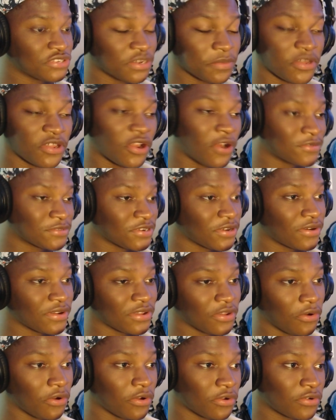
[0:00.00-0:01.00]
I mean, Garp's already
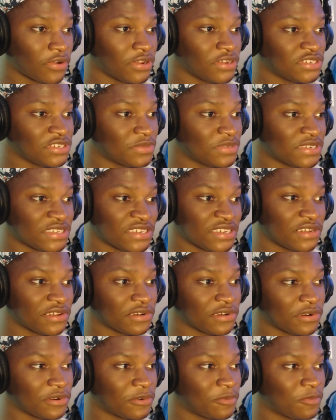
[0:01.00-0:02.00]
going crazy, but still.